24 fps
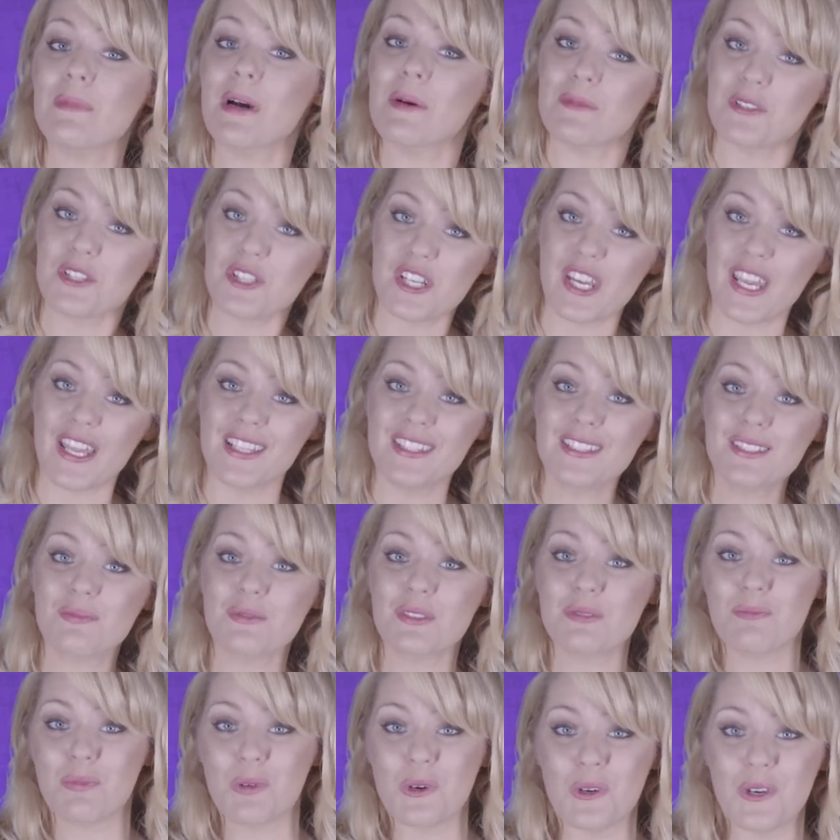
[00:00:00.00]
Mama Sheens,
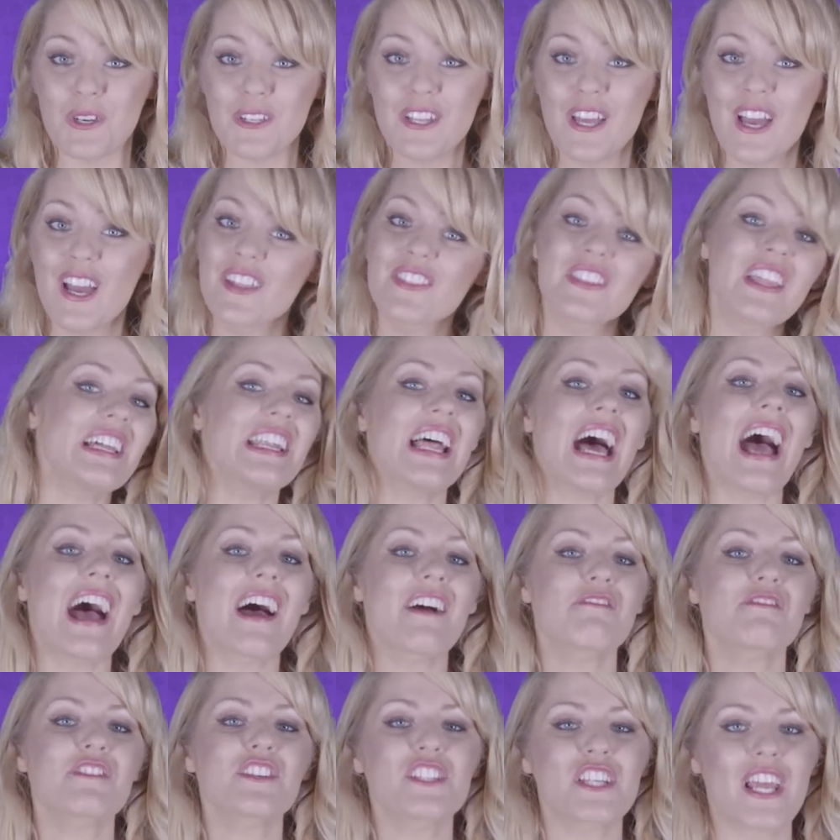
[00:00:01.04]
was born, that
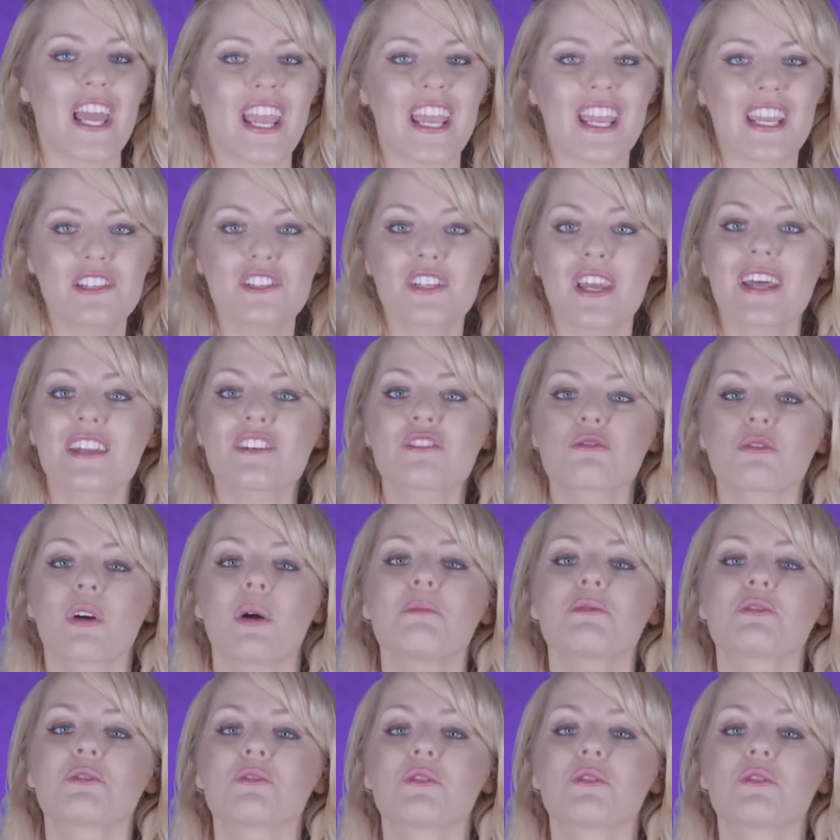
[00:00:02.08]
average age had dropped